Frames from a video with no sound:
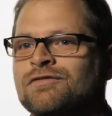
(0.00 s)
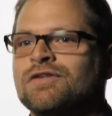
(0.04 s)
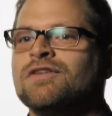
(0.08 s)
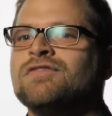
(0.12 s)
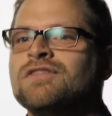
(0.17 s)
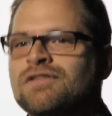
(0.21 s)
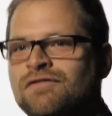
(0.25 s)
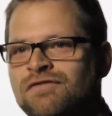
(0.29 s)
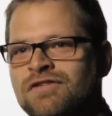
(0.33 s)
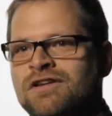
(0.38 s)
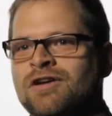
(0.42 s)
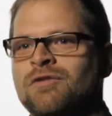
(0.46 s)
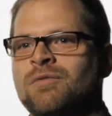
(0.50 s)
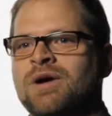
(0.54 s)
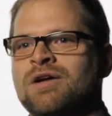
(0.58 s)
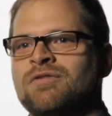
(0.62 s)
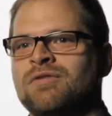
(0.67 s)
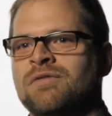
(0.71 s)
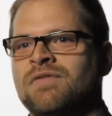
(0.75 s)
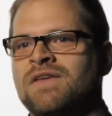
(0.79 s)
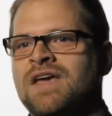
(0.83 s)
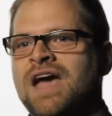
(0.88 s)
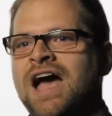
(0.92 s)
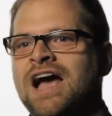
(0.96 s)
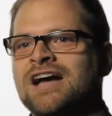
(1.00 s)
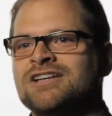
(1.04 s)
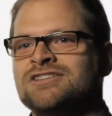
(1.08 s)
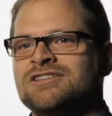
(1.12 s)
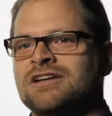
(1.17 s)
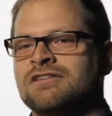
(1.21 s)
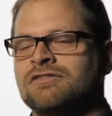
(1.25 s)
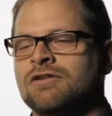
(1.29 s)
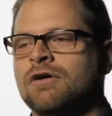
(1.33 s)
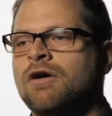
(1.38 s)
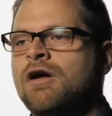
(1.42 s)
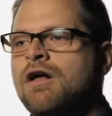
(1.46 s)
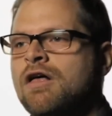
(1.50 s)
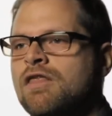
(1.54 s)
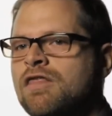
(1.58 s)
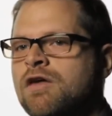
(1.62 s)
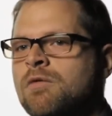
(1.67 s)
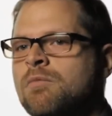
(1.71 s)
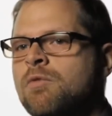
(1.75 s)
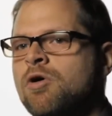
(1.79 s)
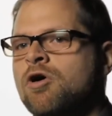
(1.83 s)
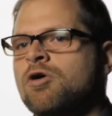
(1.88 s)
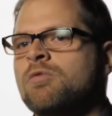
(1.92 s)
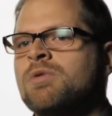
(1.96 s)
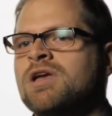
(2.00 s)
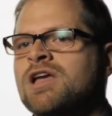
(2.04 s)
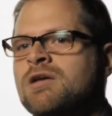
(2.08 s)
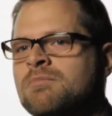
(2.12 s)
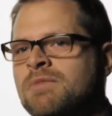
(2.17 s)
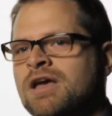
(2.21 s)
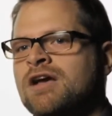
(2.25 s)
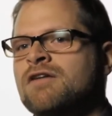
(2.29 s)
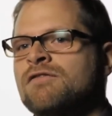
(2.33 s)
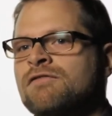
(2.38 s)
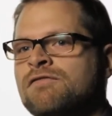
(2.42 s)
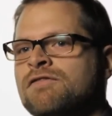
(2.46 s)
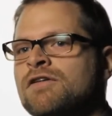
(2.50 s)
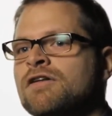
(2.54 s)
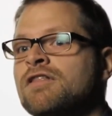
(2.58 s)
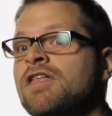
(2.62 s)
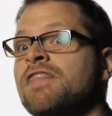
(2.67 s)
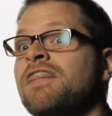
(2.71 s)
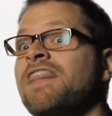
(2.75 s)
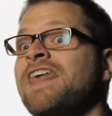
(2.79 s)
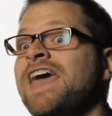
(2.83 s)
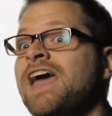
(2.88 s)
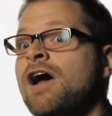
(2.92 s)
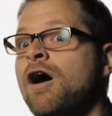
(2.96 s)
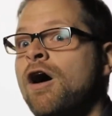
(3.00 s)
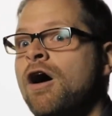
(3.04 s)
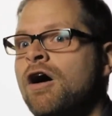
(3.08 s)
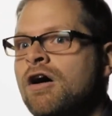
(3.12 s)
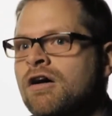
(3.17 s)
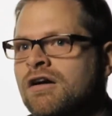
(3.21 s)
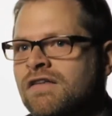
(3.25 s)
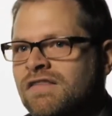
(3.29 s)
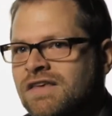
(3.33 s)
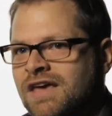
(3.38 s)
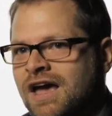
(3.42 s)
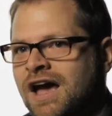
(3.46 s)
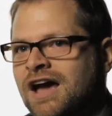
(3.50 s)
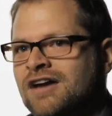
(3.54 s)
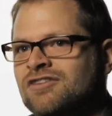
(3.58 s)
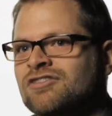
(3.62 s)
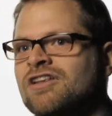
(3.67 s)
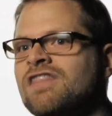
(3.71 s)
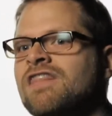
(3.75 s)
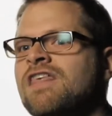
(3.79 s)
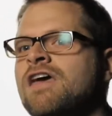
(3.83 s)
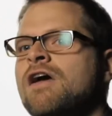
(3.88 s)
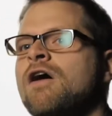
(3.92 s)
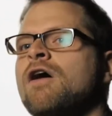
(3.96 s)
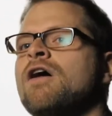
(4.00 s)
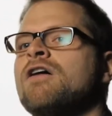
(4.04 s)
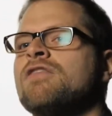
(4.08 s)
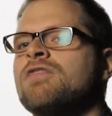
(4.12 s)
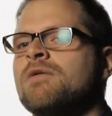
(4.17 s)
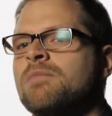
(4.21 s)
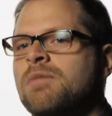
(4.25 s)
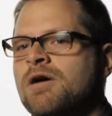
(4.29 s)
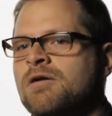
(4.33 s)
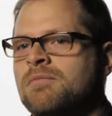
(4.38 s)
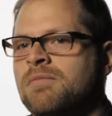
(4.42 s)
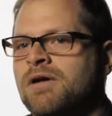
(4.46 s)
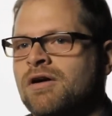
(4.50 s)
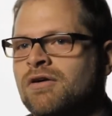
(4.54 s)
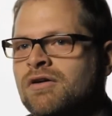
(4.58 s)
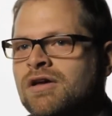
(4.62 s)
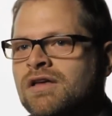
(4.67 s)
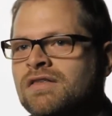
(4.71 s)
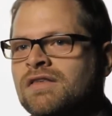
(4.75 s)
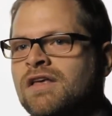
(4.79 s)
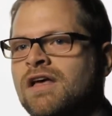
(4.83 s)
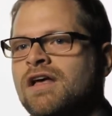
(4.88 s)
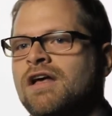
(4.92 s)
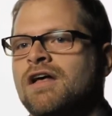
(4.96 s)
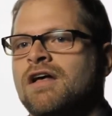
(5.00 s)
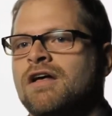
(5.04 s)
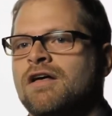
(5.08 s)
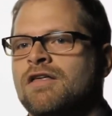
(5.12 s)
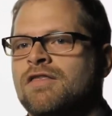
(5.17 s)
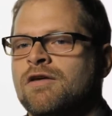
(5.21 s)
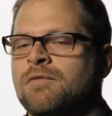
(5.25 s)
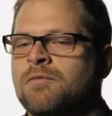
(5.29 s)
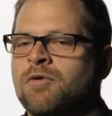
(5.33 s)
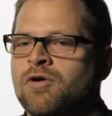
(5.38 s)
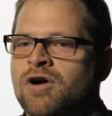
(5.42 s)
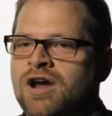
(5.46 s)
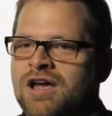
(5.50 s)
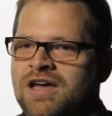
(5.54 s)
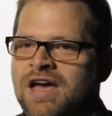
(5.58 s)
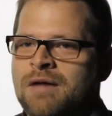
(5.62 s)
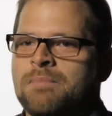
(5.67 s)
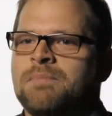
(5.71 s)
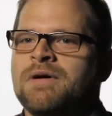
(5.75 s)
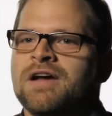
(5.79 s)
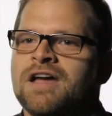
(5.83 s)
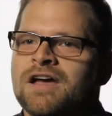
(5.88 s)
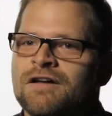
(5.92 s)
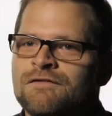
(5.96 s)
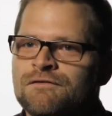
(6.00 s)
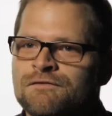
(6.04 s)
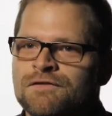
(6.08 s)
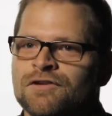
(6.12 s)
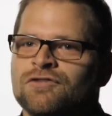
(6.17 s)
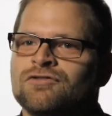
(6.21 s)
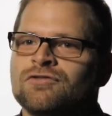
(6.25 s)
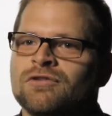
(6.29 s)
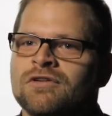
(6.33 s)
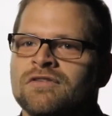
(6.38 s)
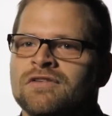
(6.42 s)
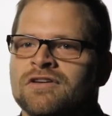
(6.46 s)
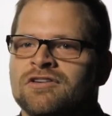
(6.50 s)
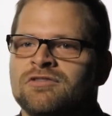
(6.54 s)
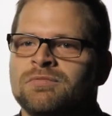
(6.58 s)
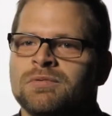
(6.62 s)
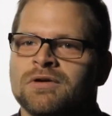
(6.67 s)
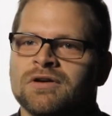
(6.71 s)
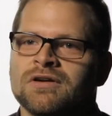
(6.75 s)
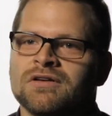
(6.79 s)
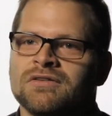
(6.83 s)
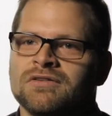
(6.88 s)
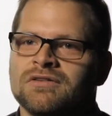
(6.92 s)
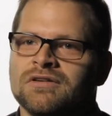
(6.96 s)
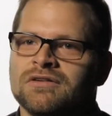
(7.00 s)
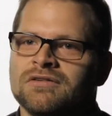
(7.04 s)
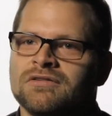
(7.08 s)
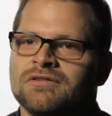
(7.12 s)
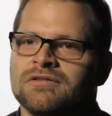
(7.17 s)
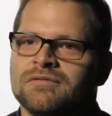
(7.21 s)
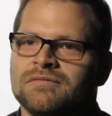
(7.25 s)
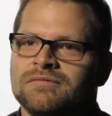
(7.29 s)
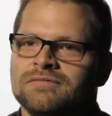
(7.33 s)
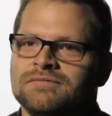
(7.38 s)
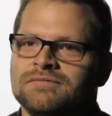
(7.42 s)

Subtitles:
to 15 feet away from the action, so the more we can make them feel that they are the action, they are the barbarian, the more epic and visceral the experience is.